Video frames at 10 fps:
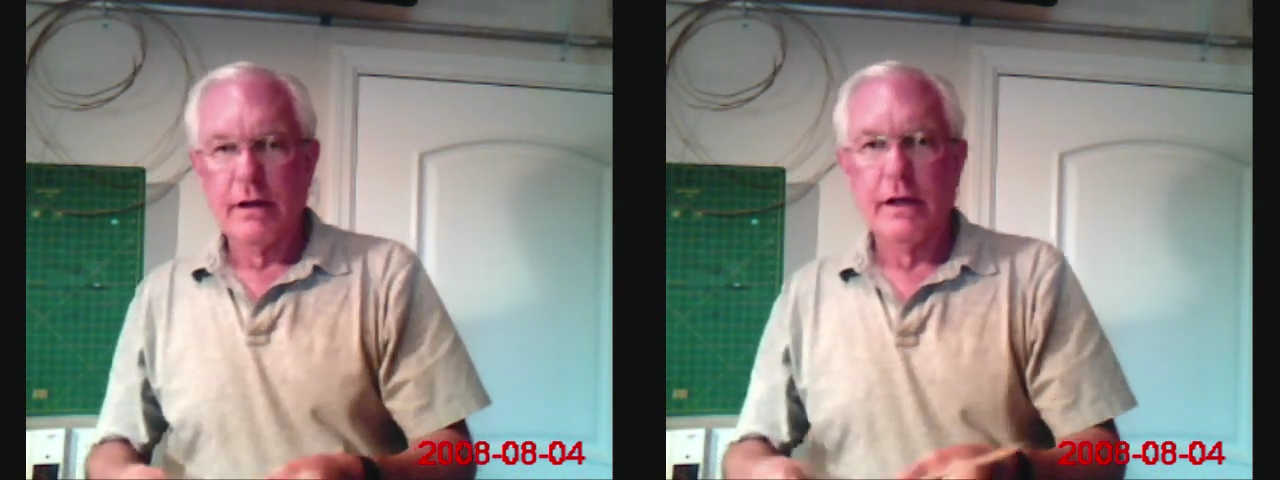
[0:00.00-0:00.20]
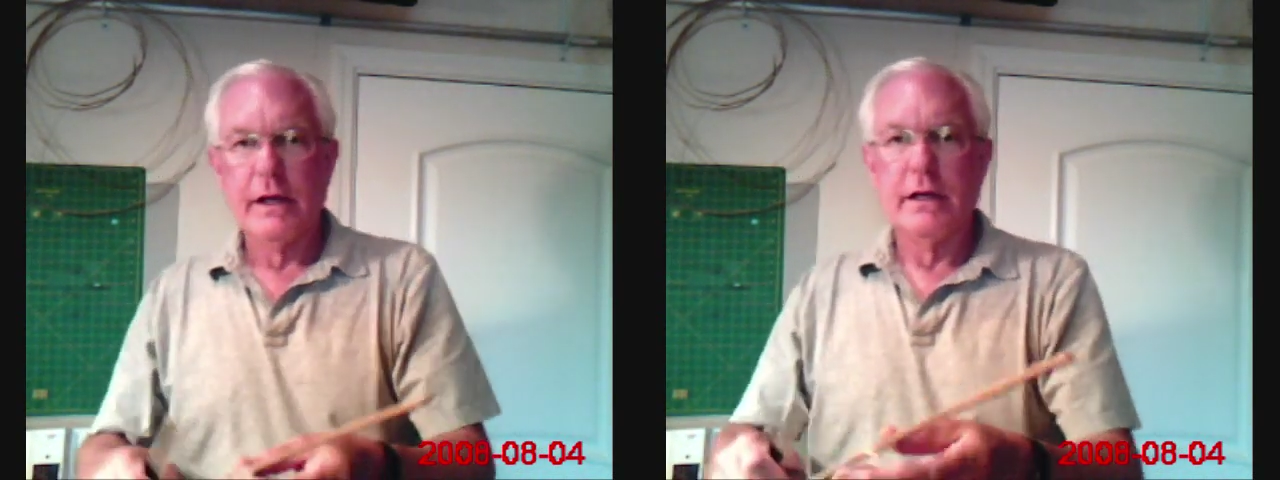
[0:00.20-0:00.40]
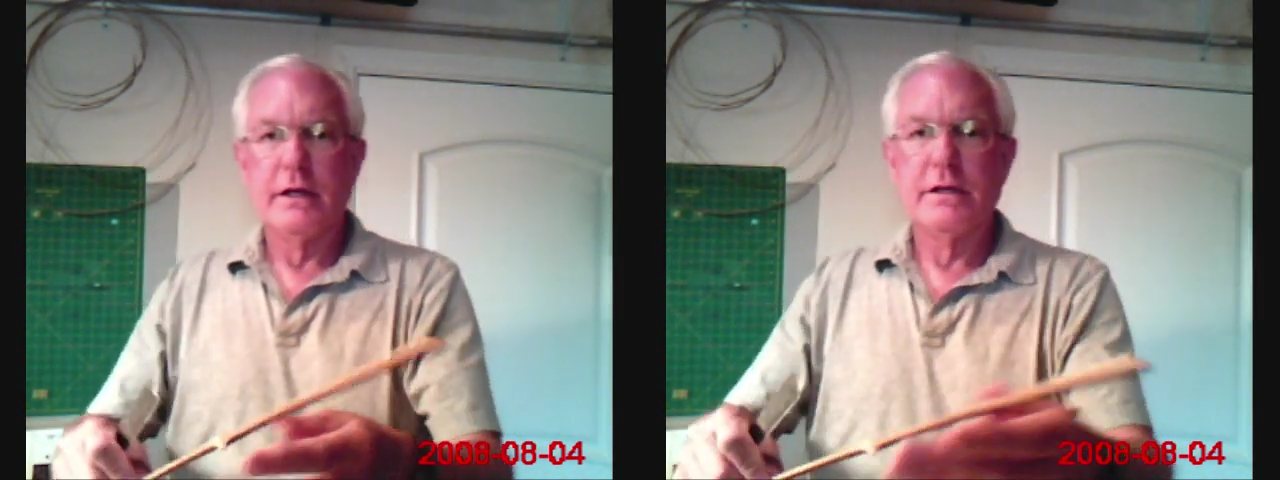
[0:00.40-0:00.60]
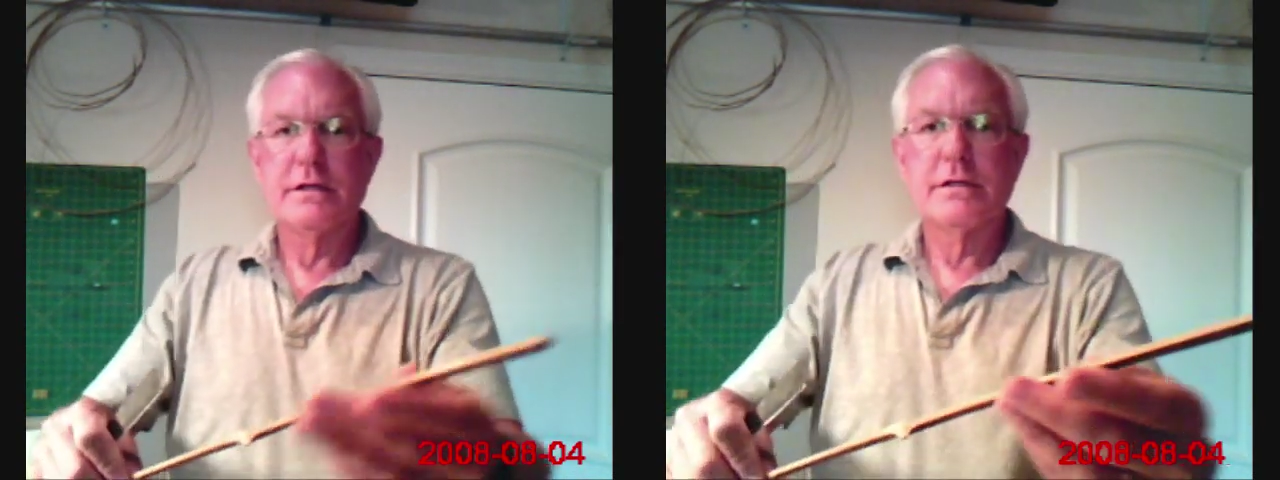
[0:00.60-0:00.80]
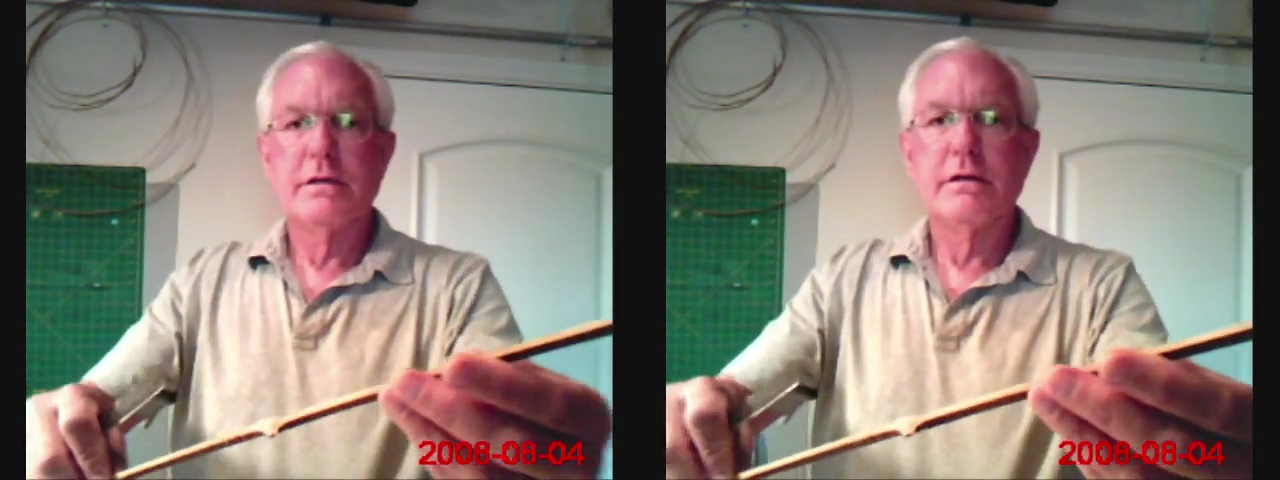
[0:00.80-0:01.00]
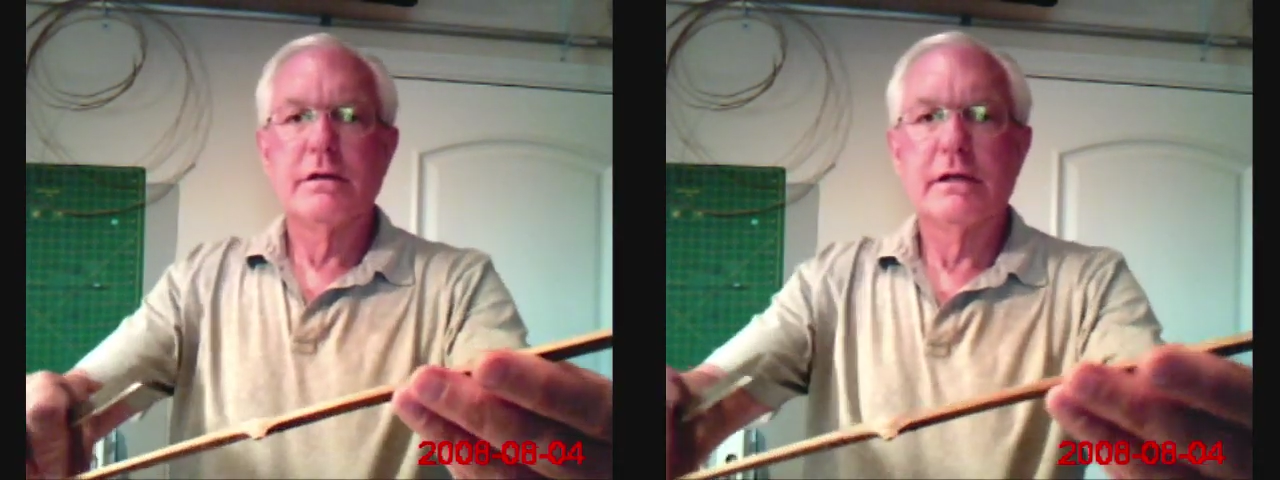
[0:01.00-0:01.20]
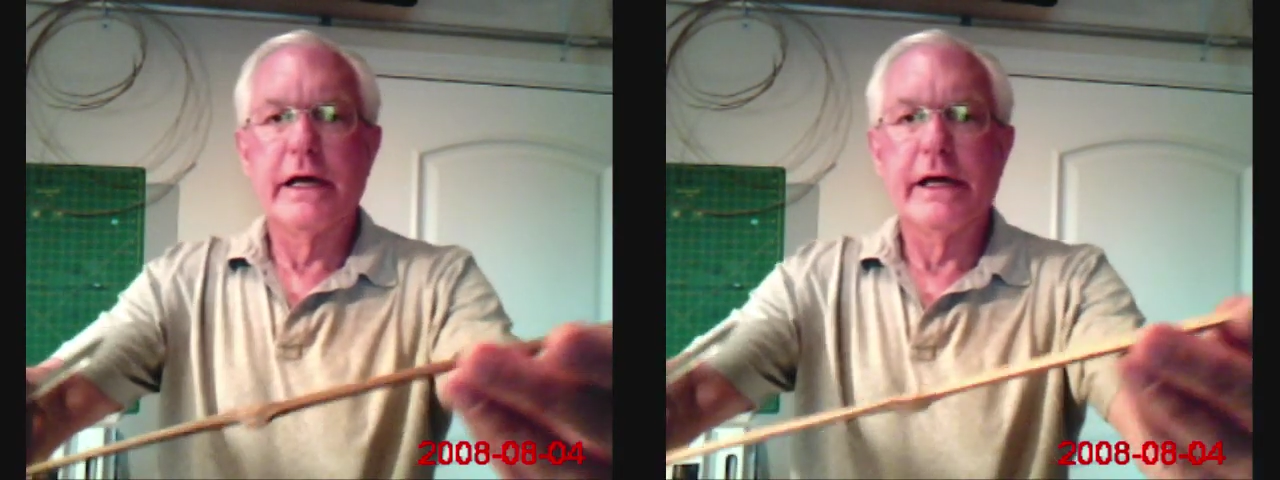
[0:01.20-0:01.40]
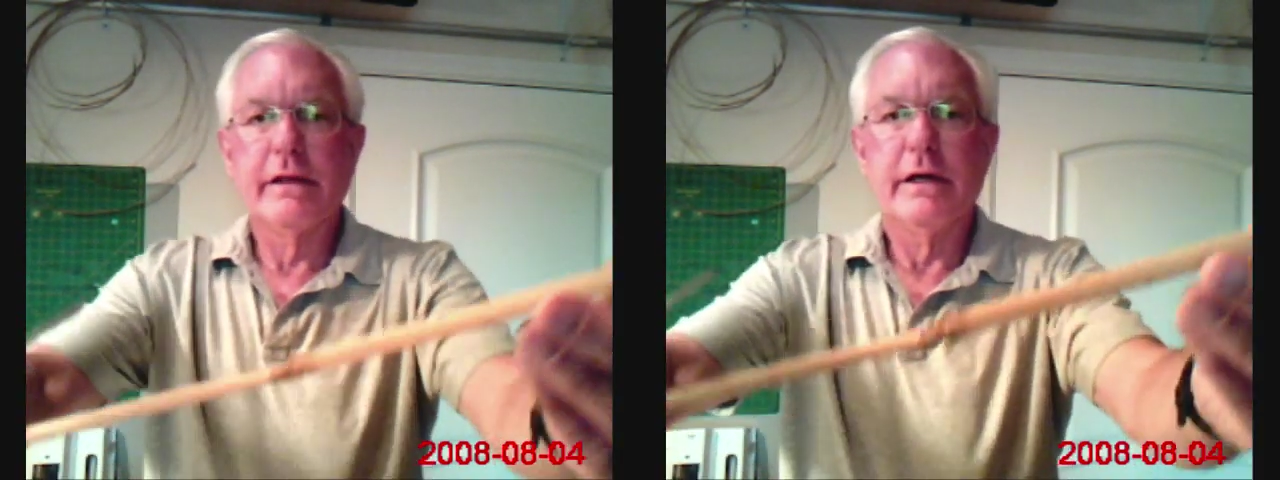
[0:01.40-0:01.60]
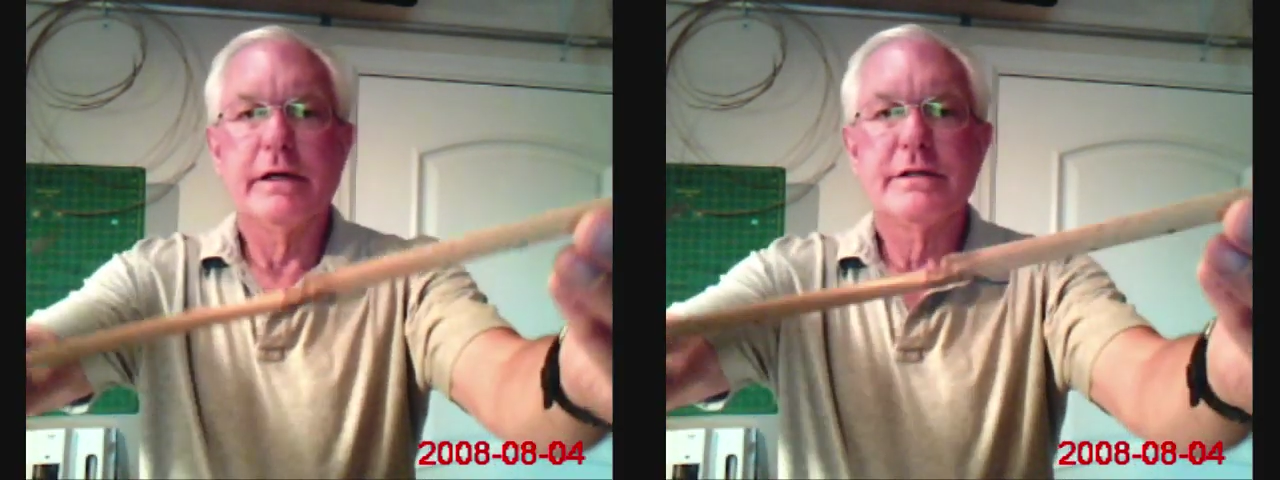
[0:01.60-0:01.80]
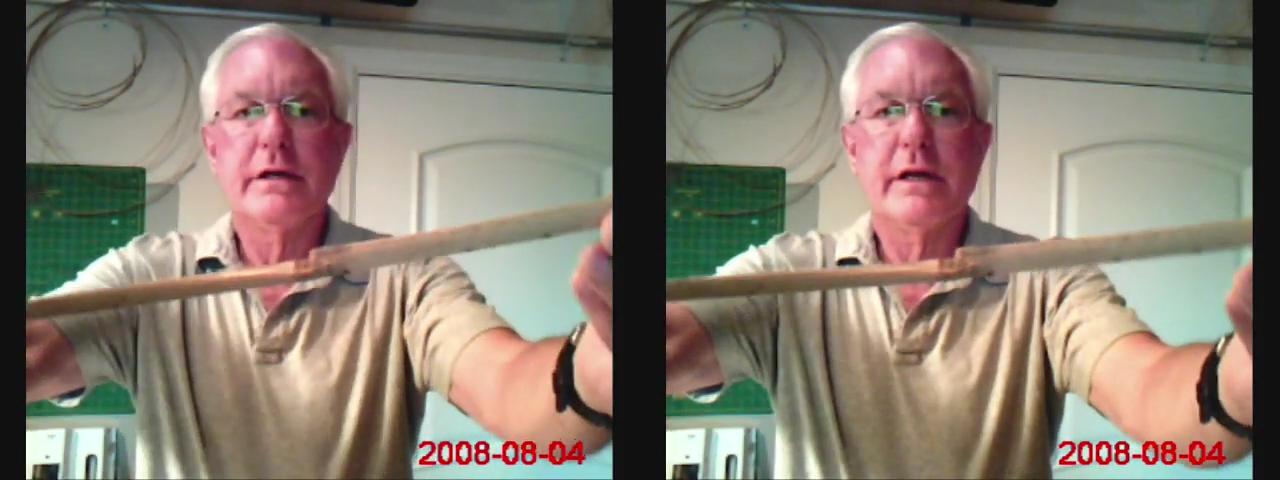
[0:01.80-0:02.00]
is like
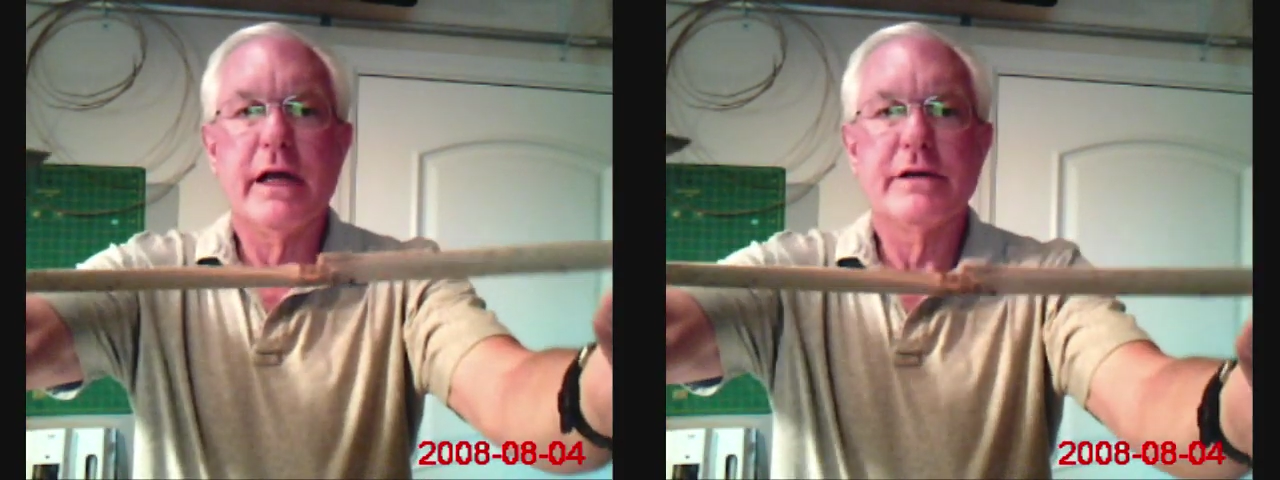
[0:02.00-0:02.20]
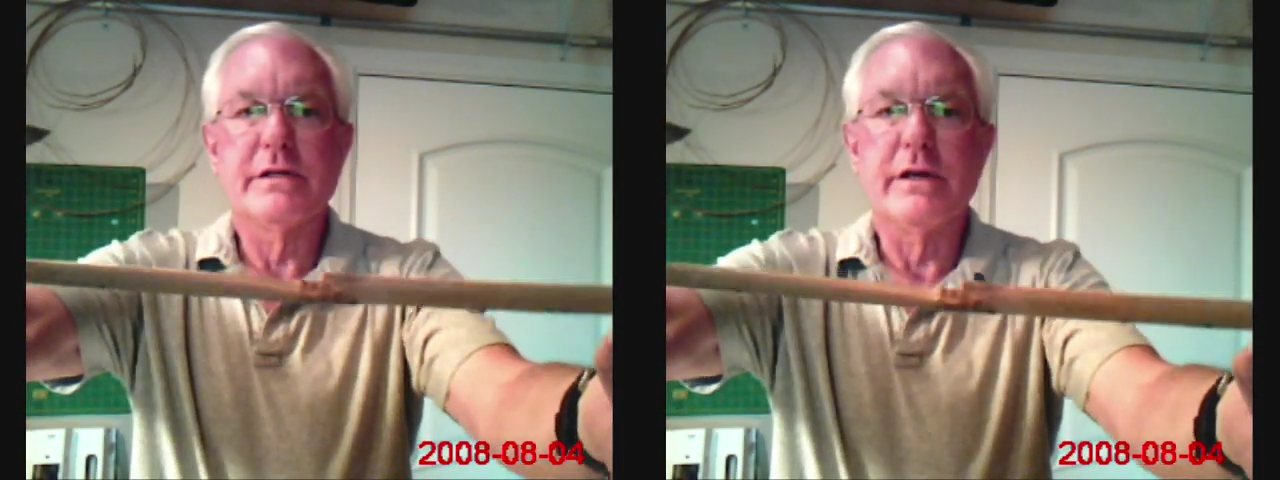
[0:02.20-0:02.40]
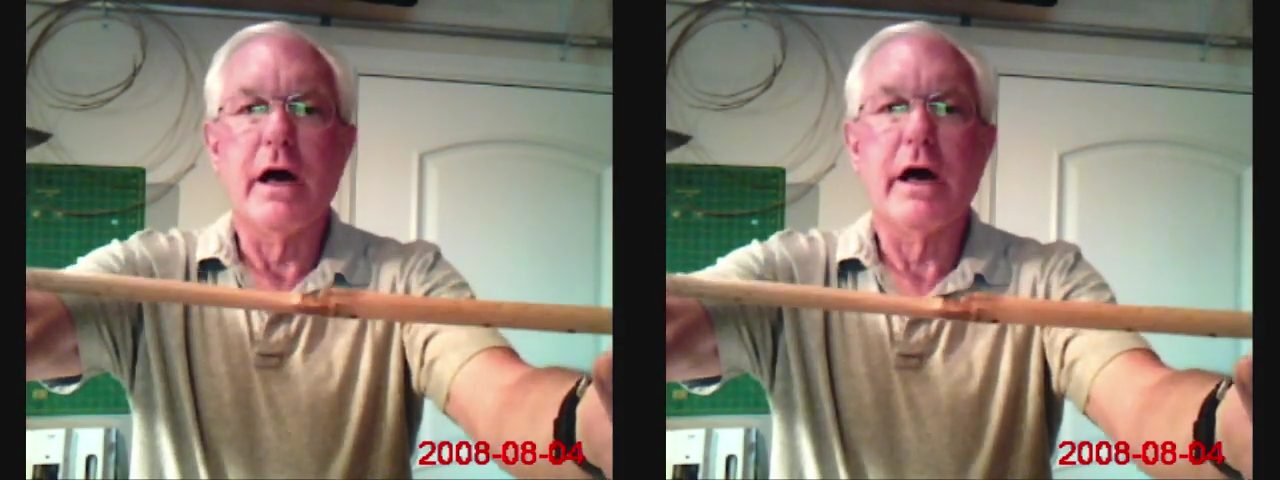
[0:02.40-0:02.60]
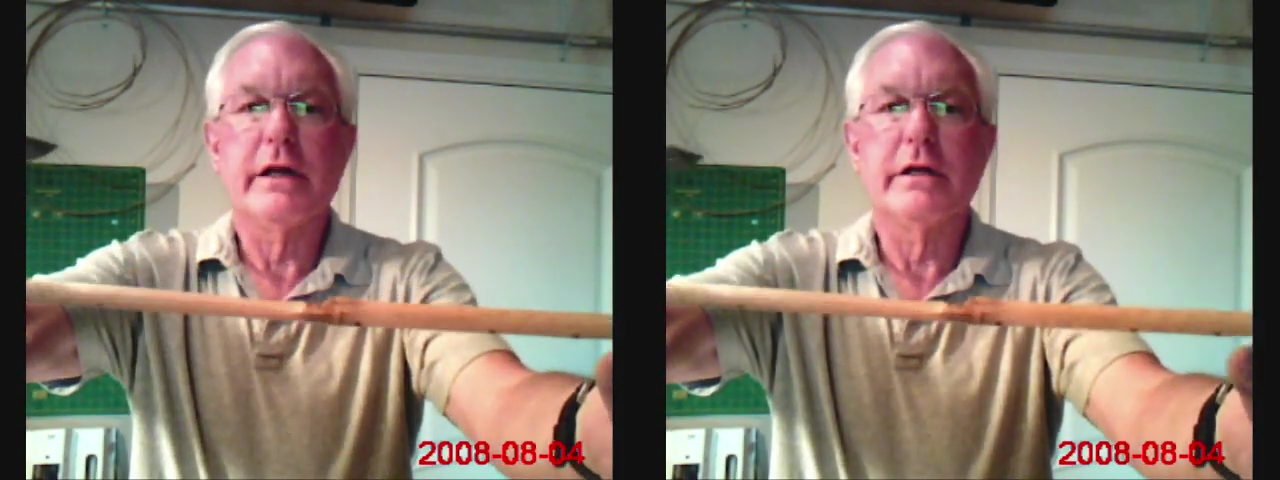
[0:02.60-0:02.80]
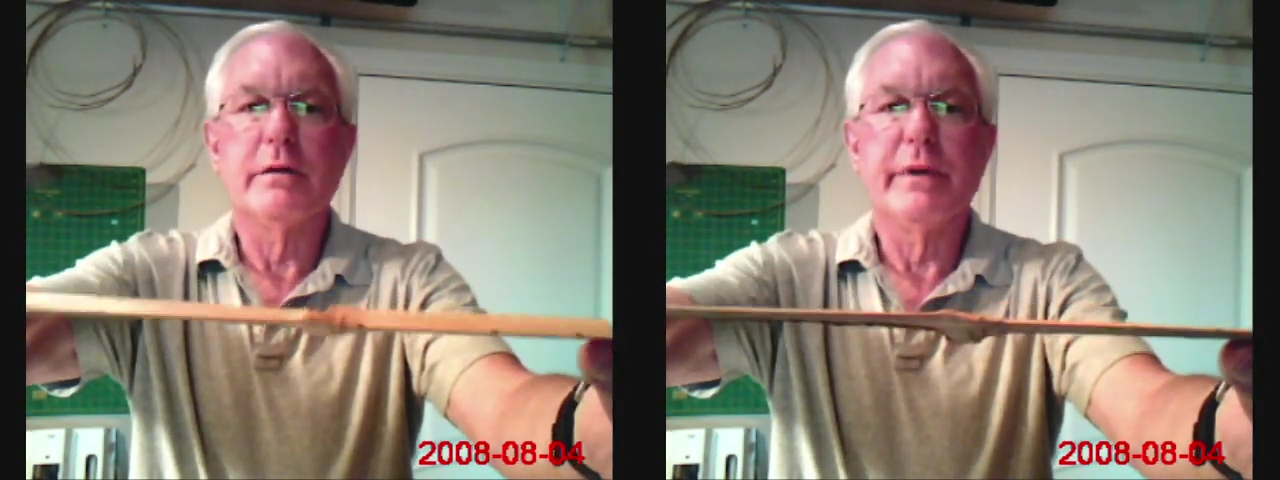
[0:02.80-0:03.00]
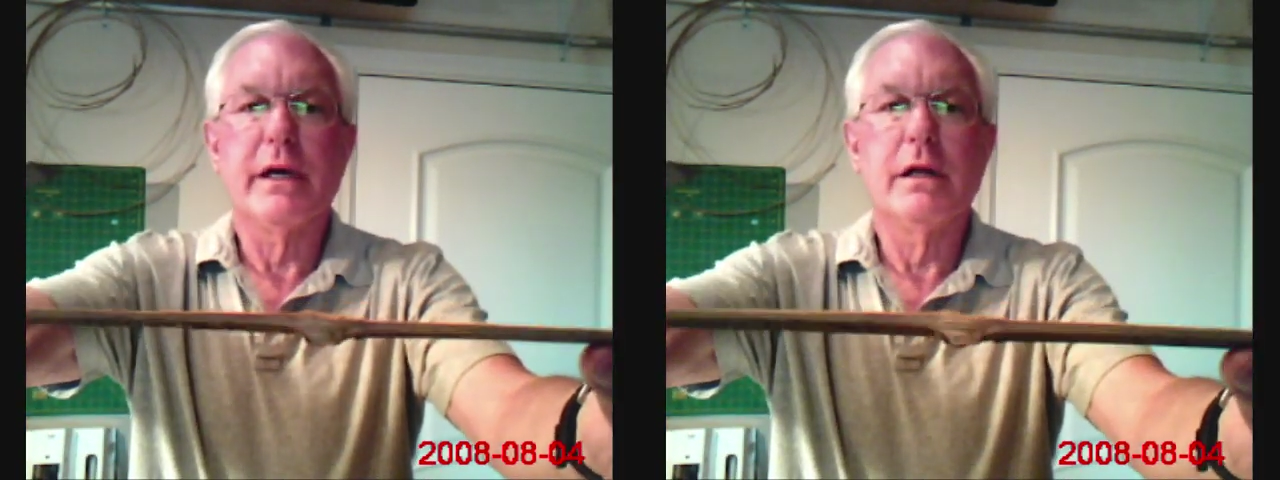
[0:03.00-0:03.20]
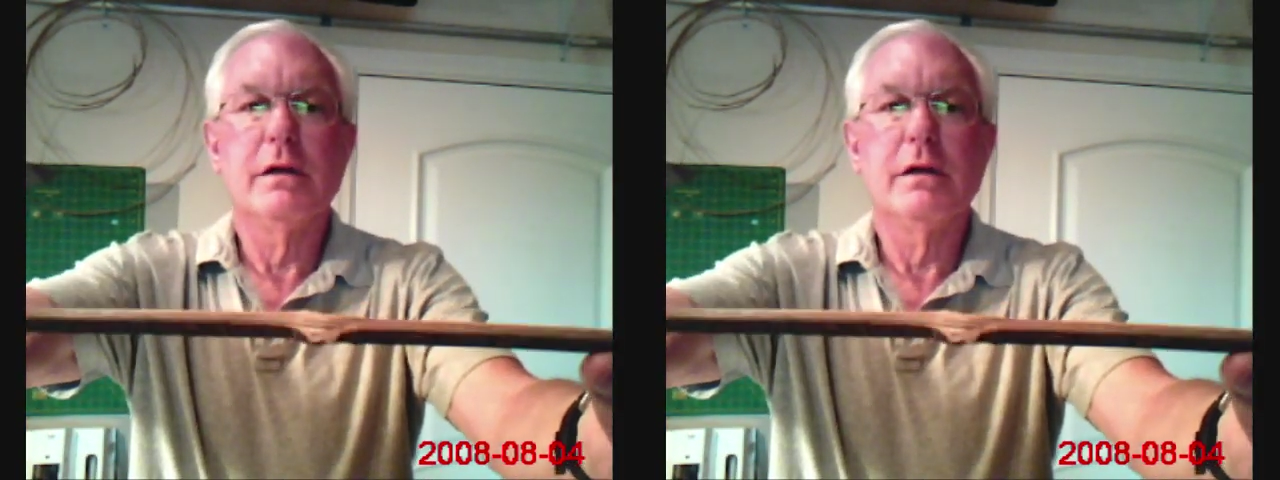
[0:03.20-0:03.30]
this, and it has a knot in the middle,